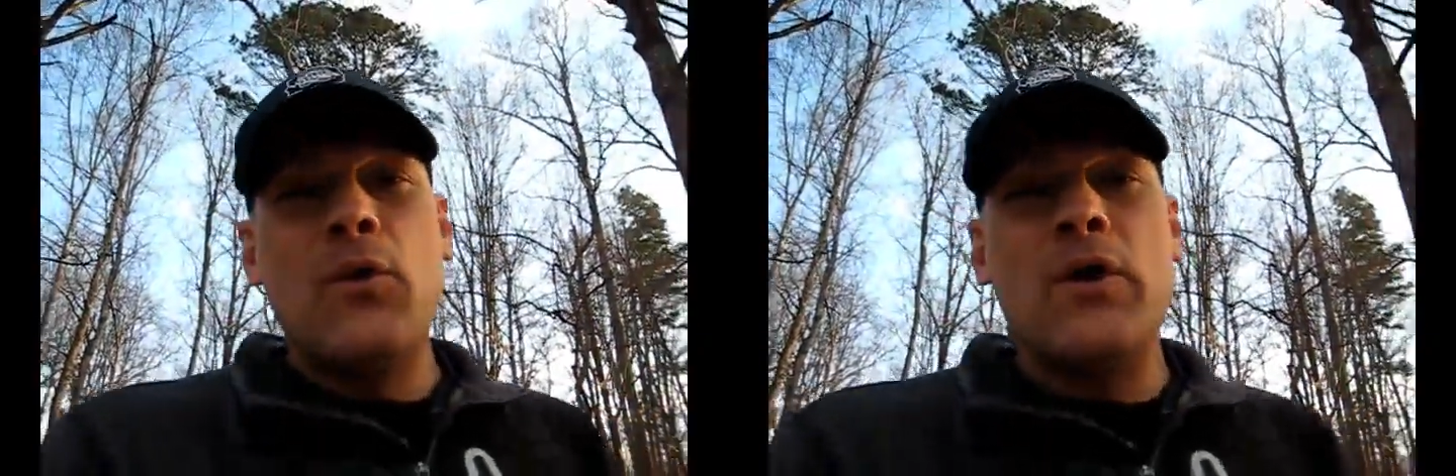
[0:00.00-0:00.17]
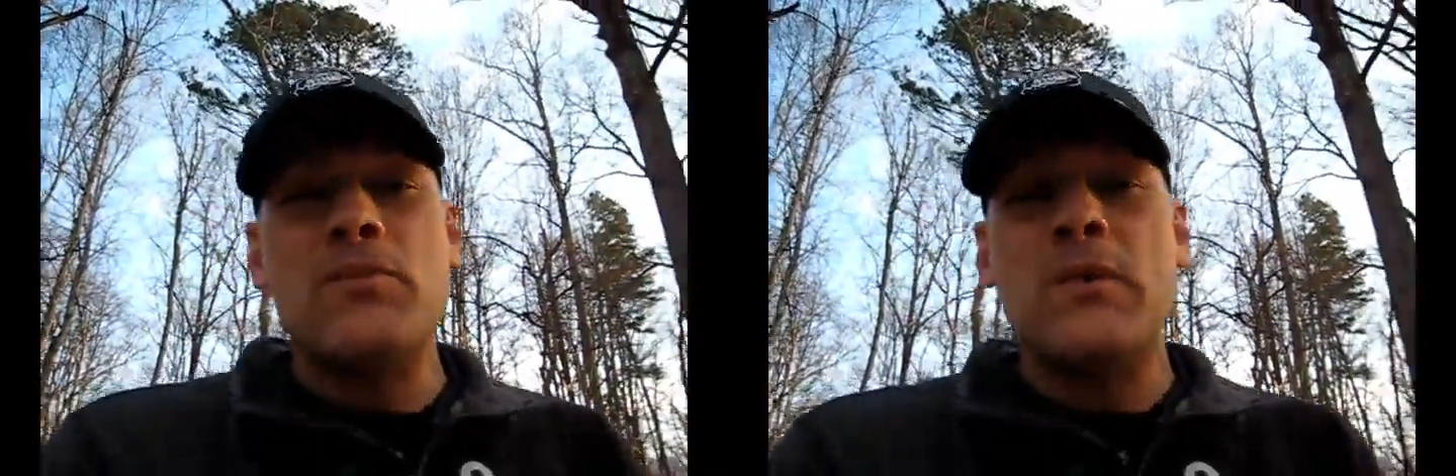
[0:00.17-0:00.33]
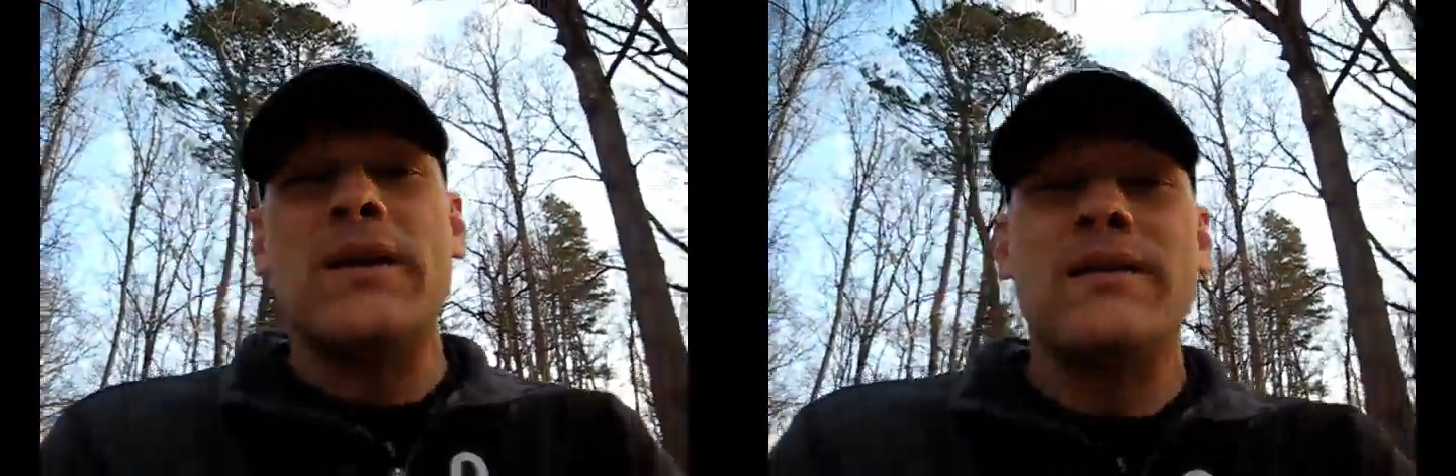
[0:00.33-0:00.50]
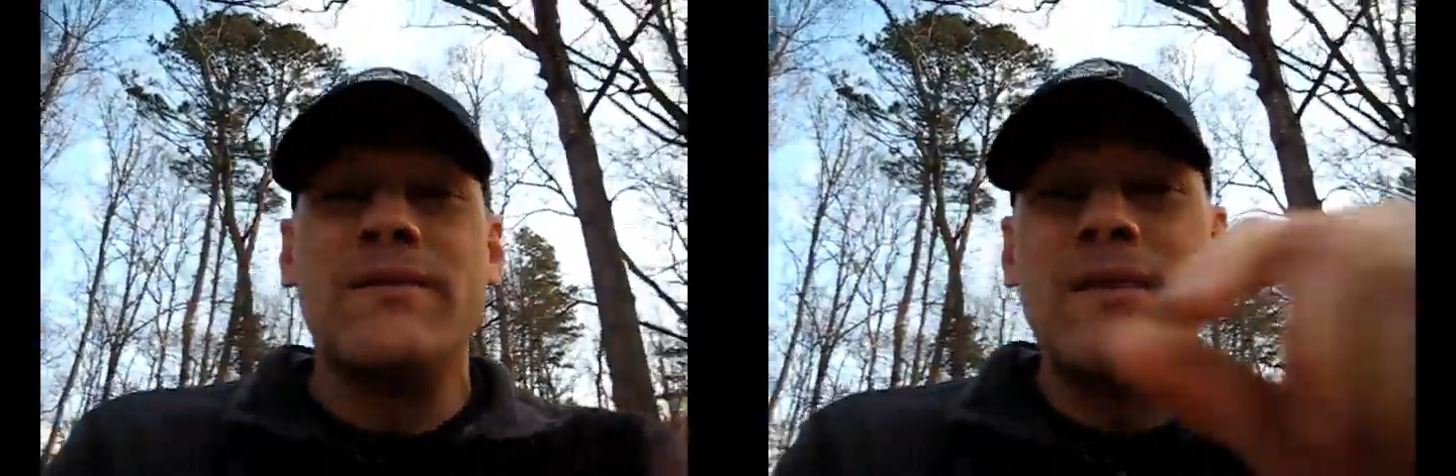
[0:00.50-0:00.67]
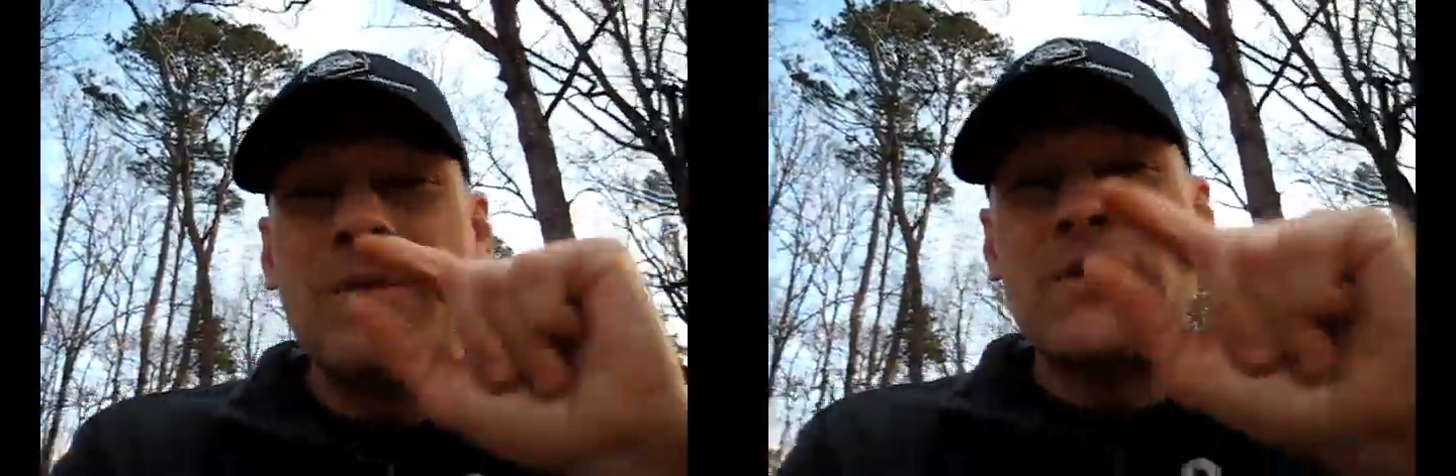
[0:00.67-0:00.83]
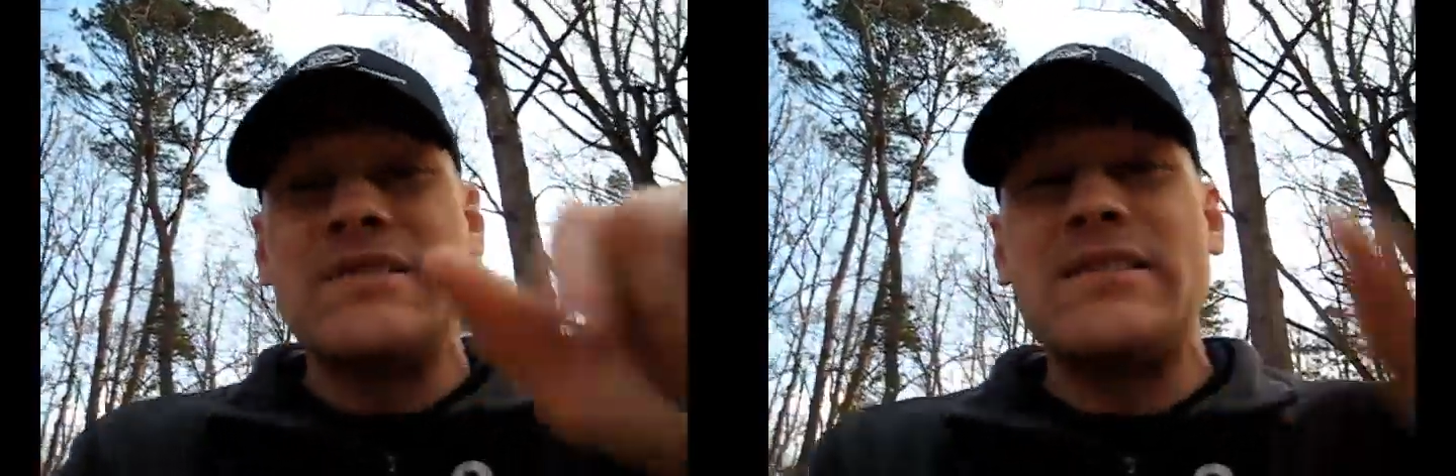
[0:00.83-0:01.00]
with me.
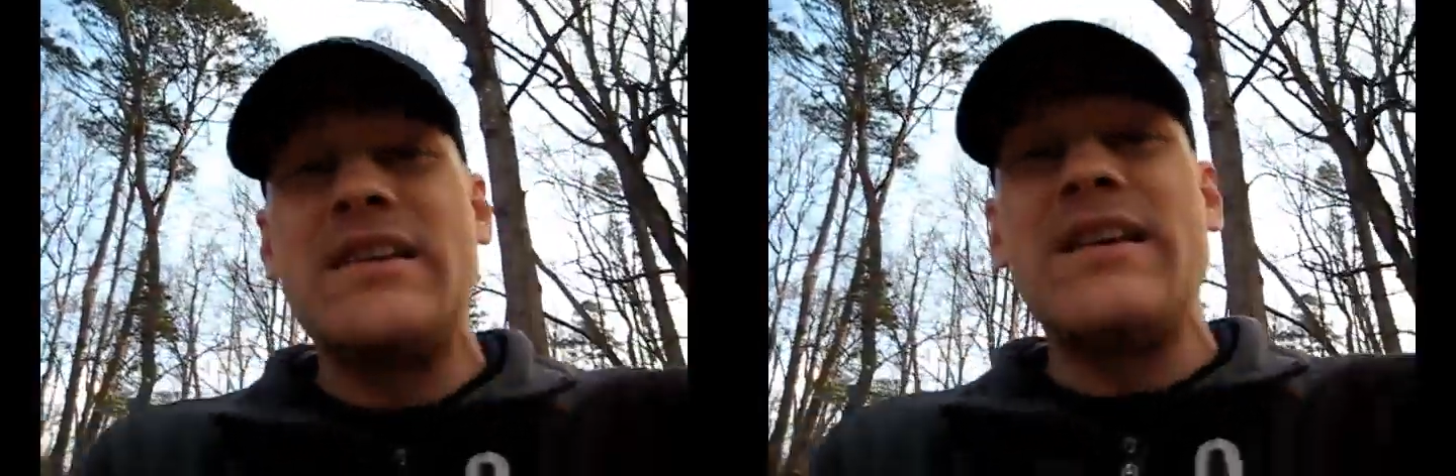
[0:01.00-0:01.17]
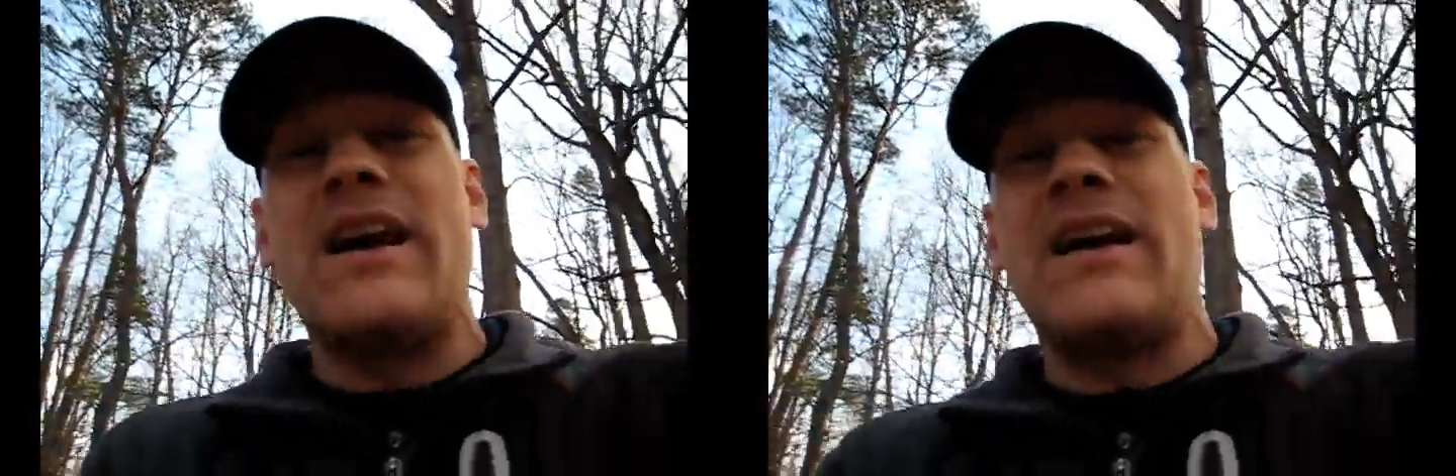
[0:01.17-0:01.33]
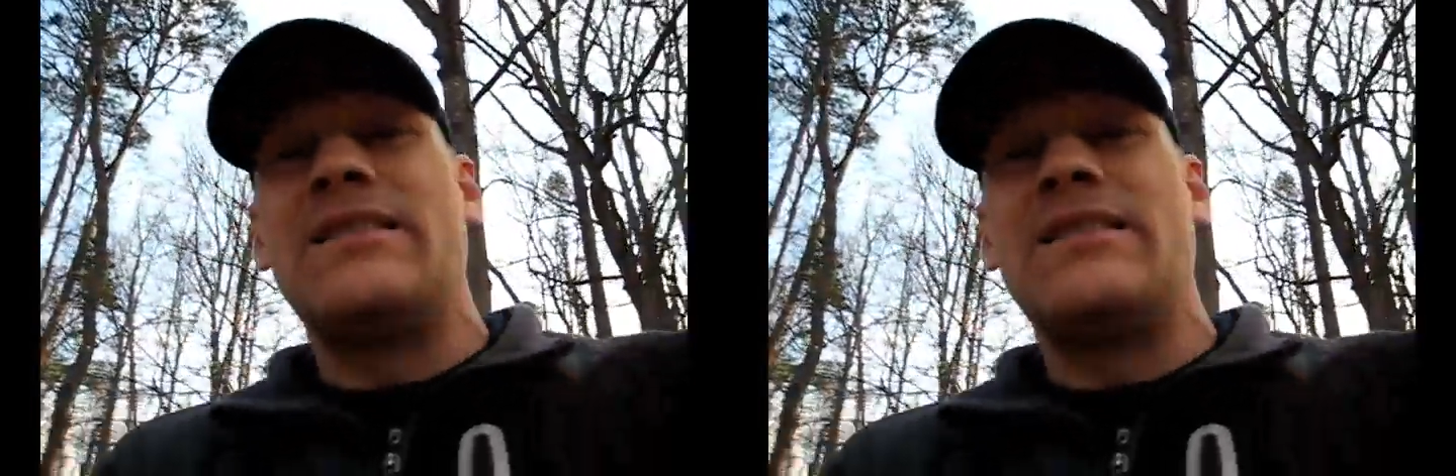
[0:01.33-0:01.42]
We'll see ya.